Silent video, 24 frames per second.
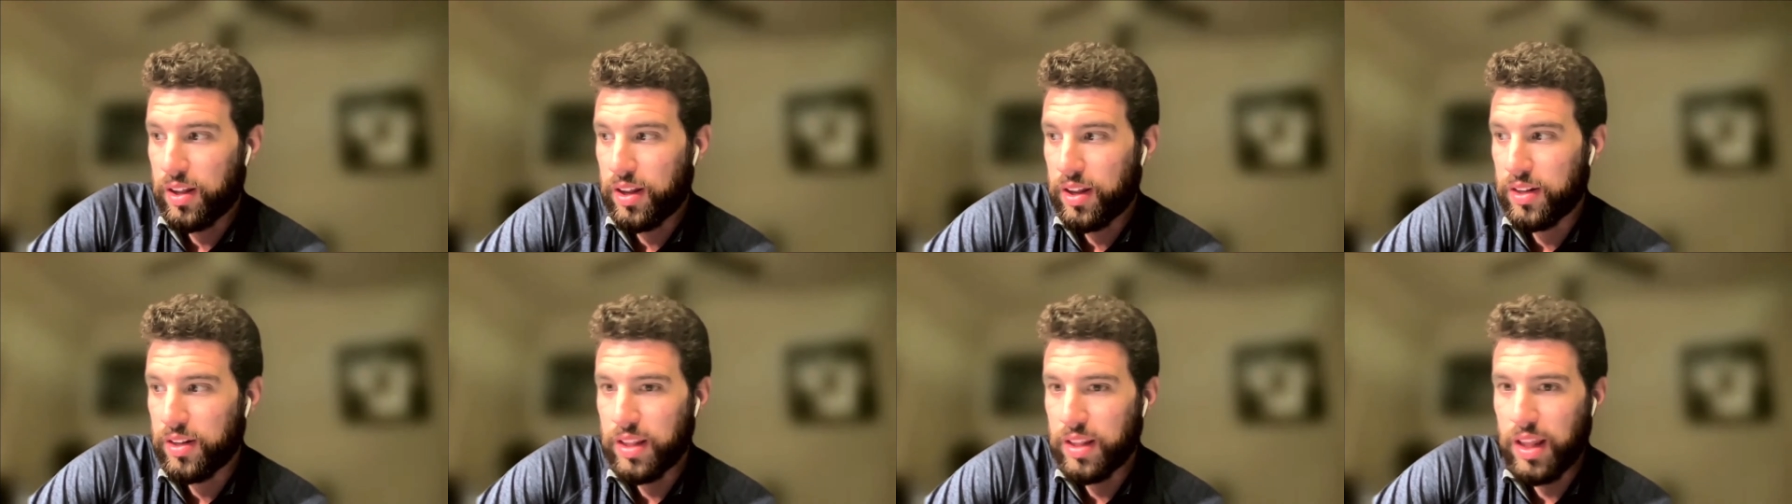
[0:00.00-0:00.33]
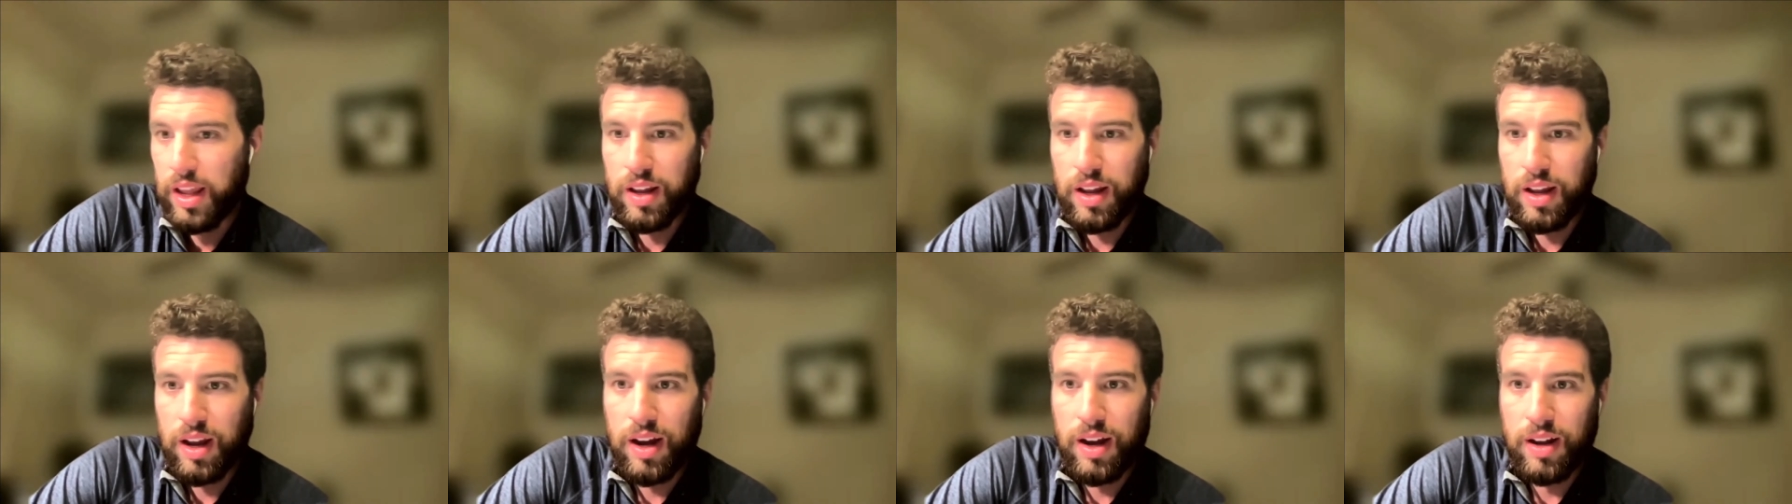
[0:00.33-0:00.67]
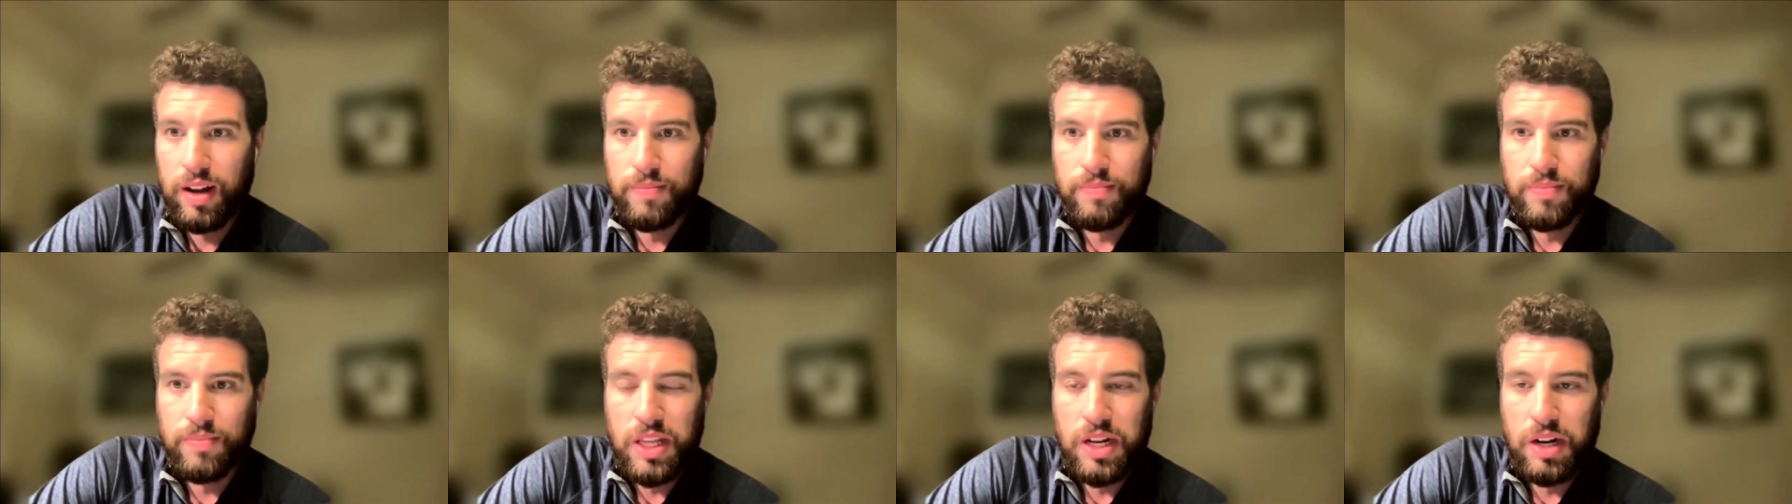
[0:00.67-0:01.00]
and they
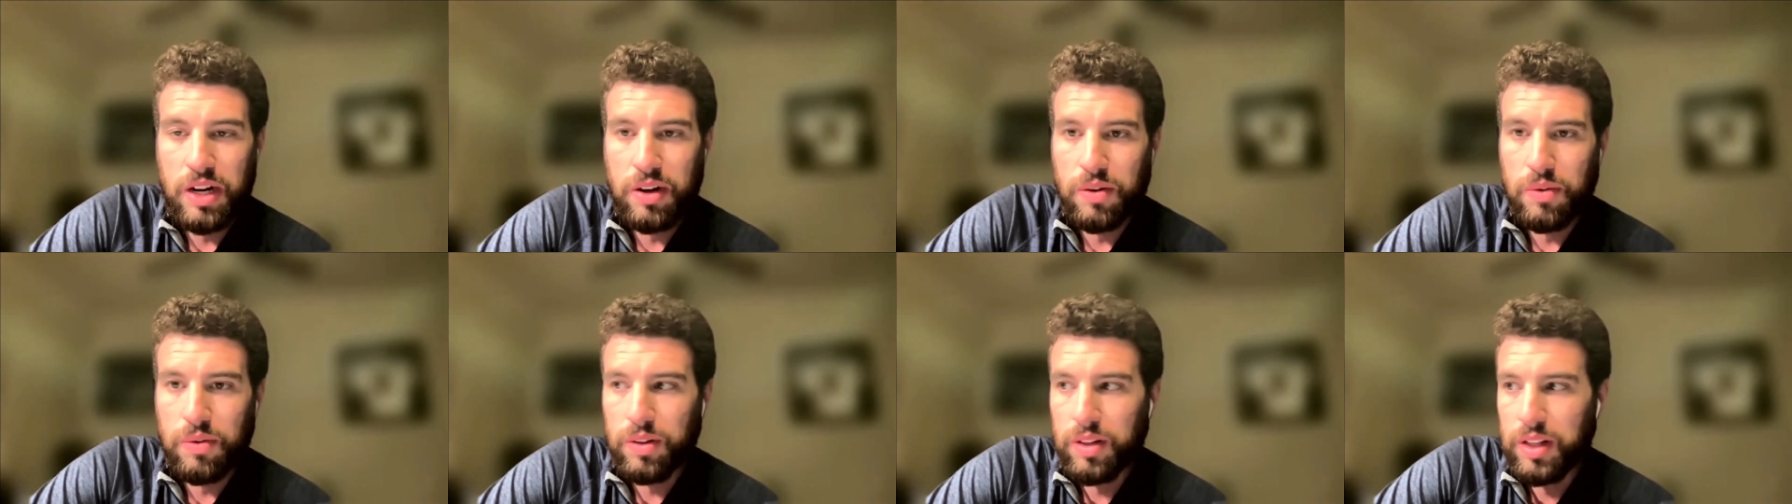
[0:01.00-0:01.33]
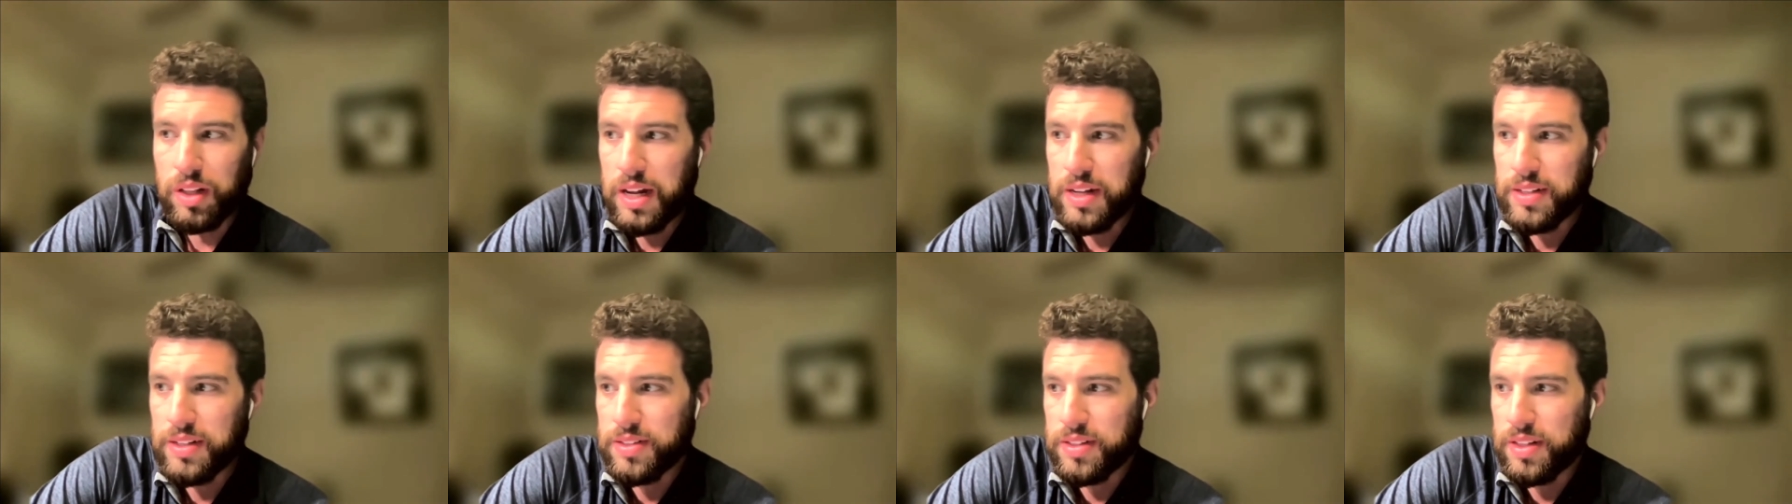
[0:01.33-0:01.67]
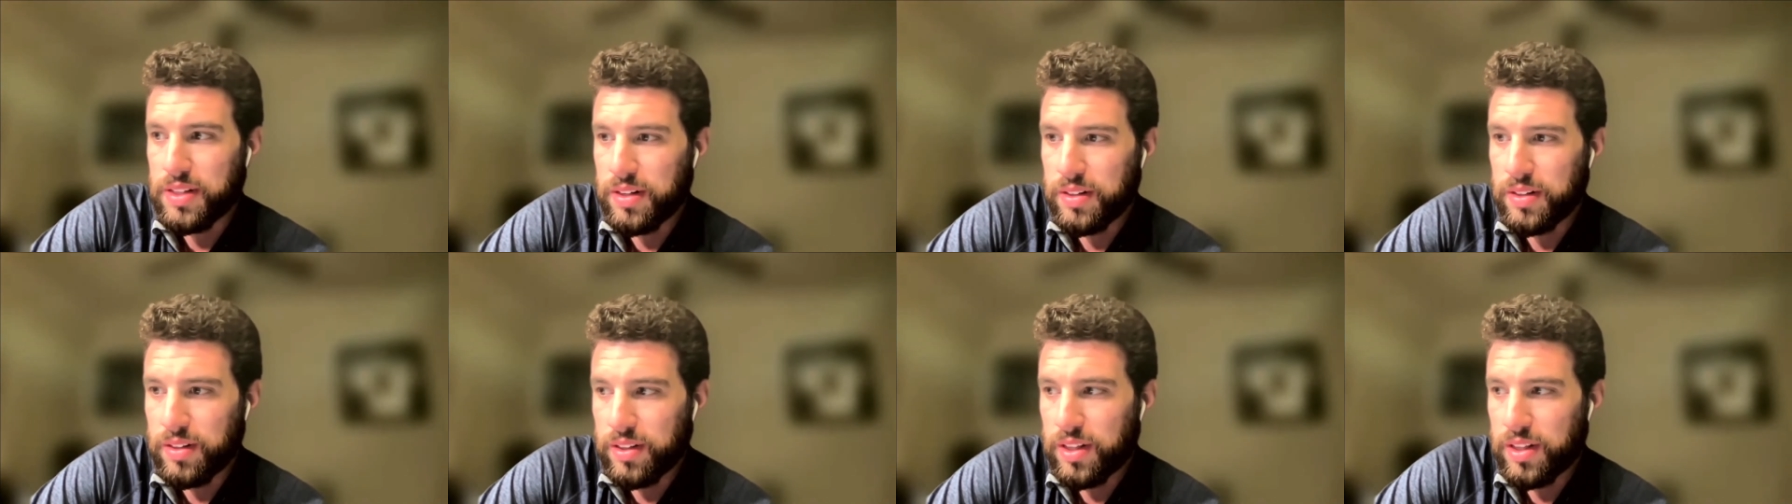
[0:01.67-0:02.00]
got less
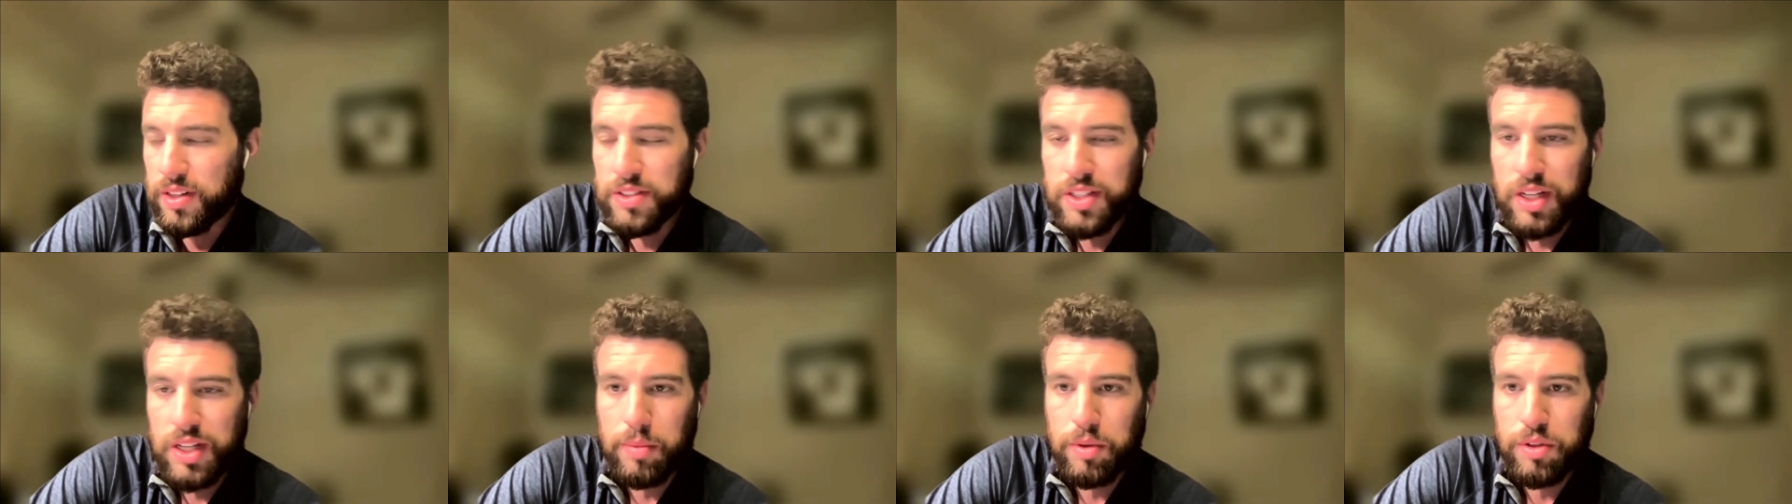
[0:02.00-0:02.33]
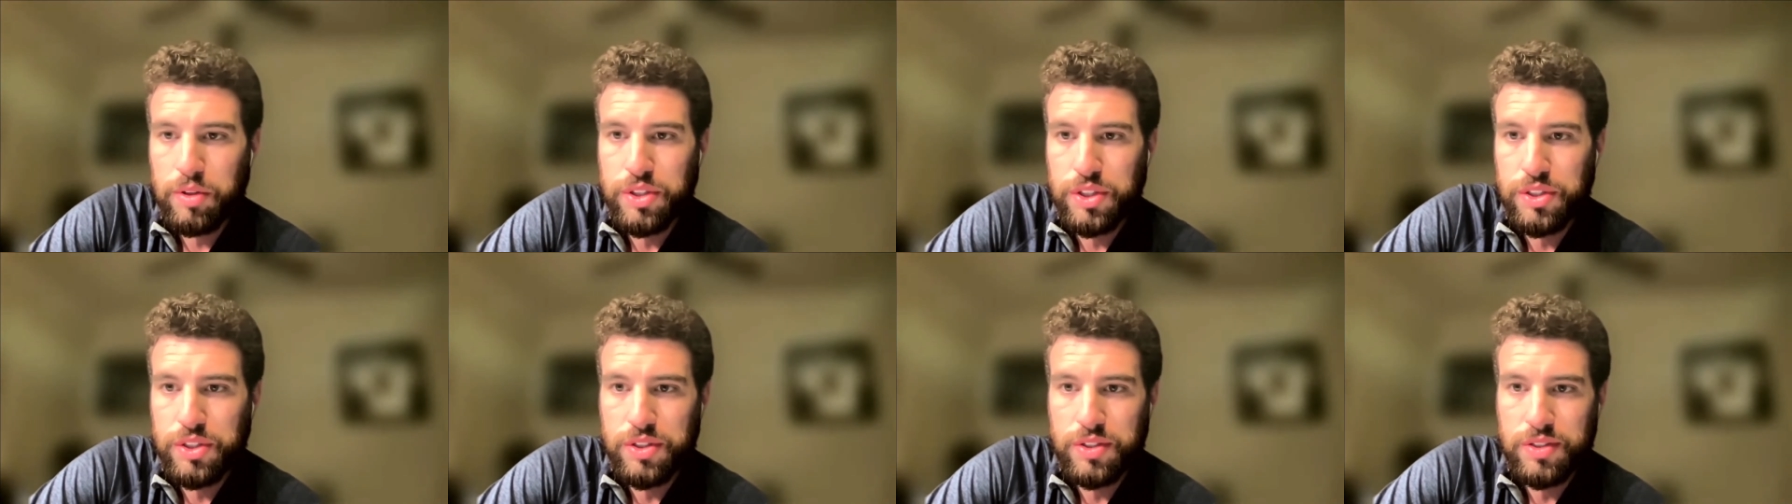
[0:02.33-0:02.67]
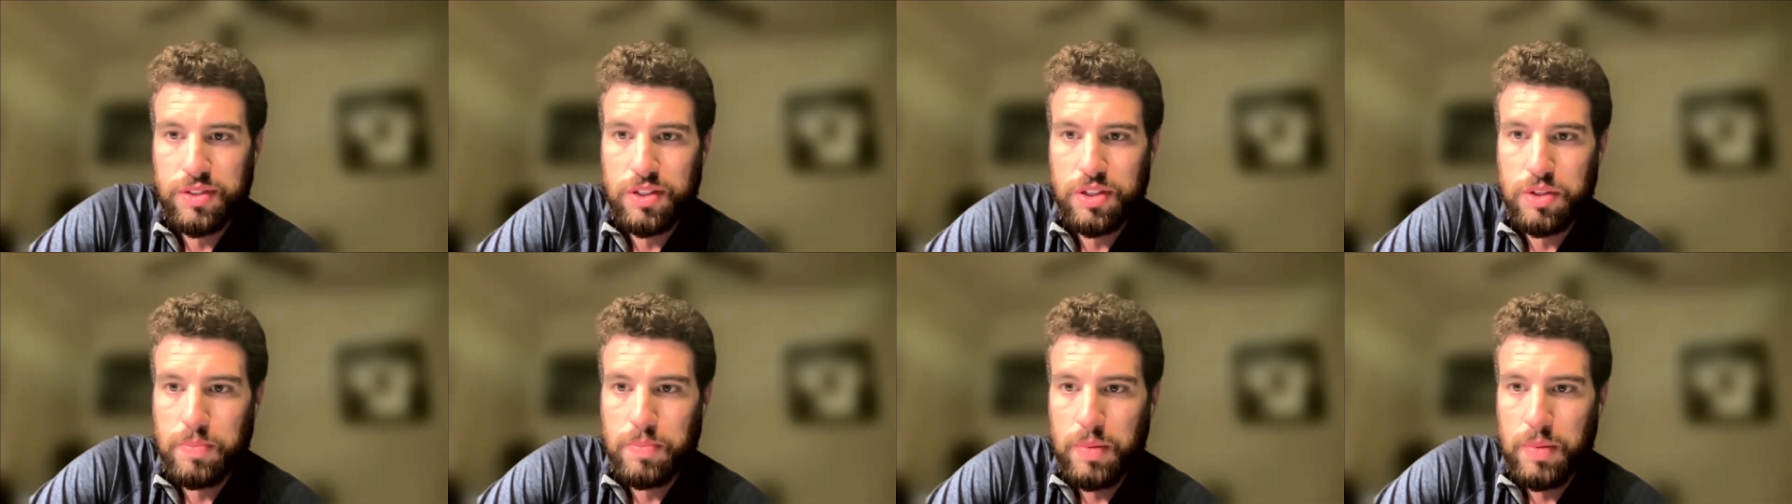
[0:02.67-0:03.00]
than double
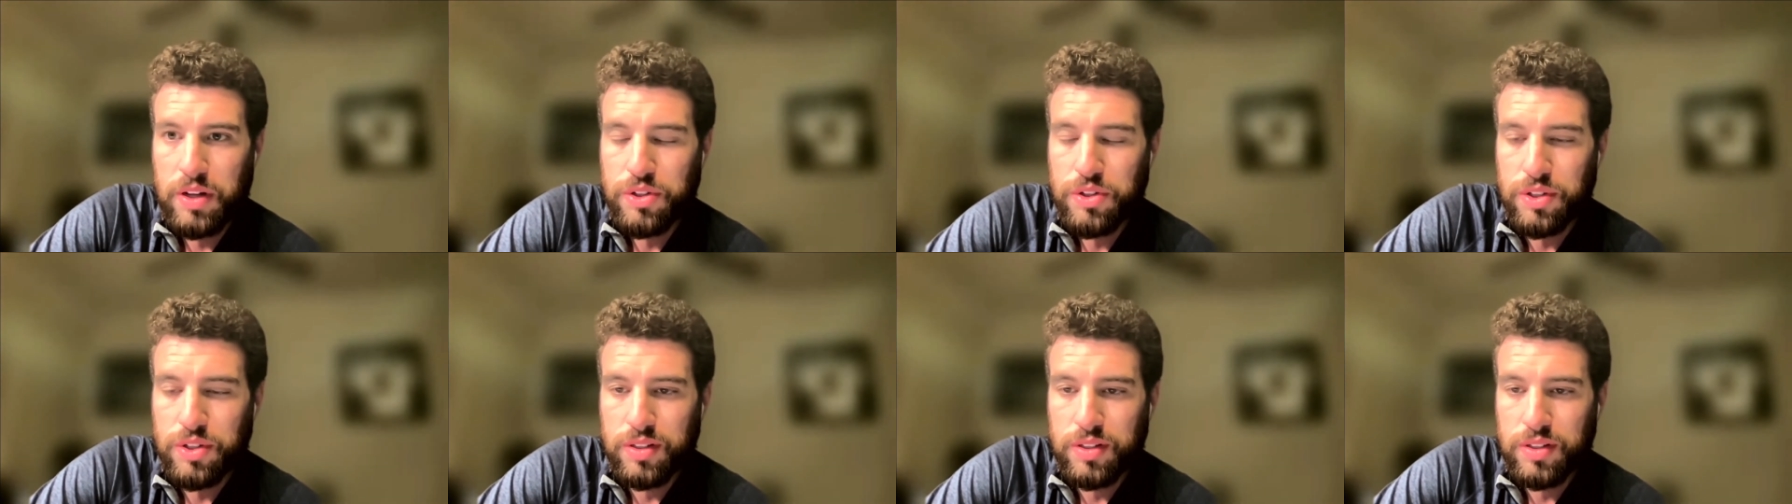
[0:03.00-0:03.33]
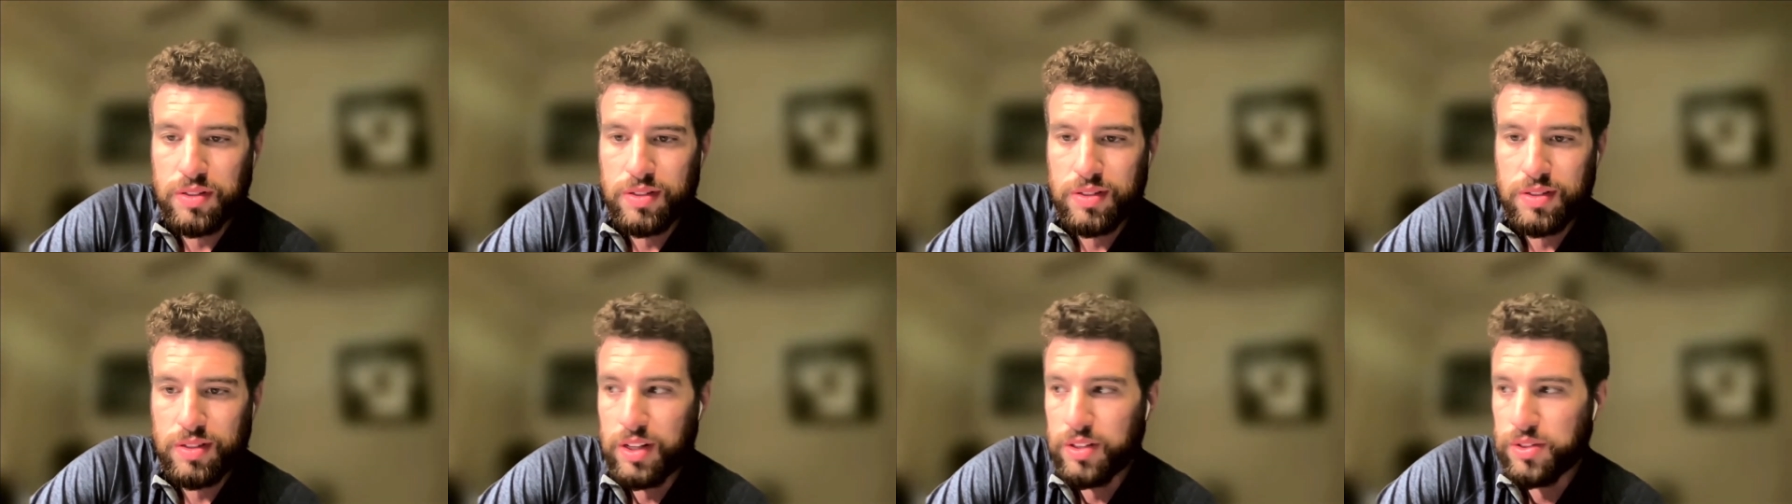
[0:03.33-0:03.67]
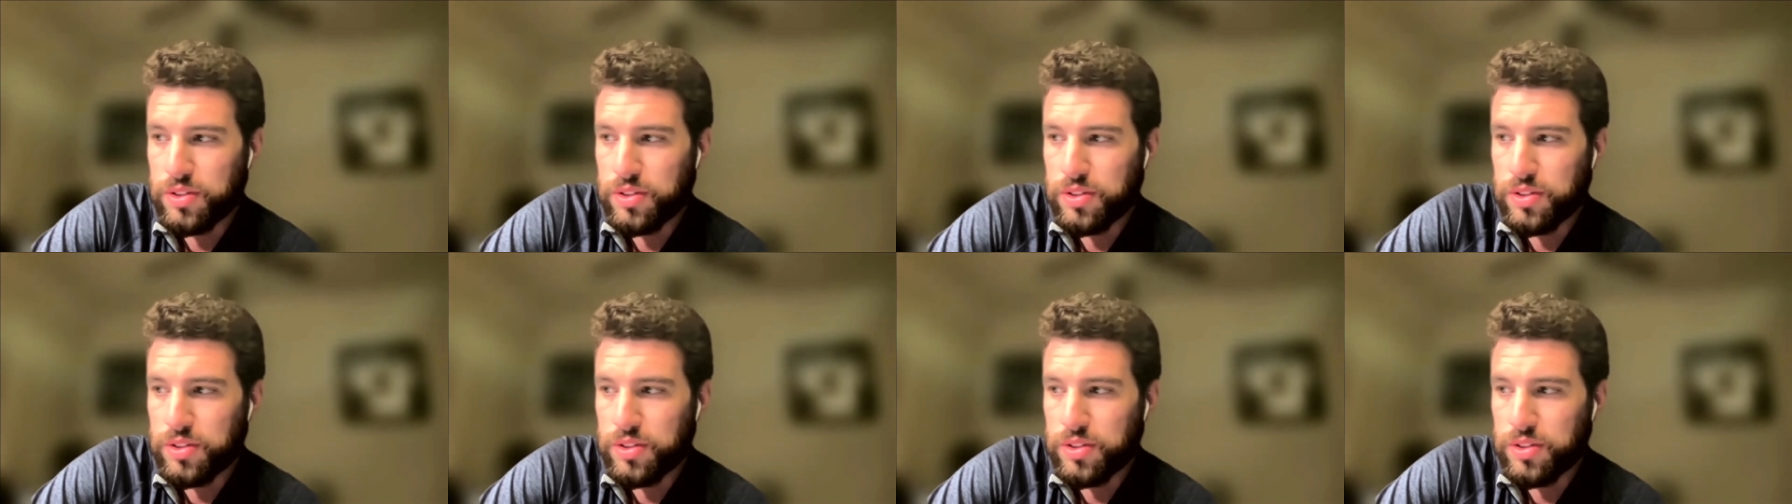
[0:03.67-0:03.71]
digit suspensions.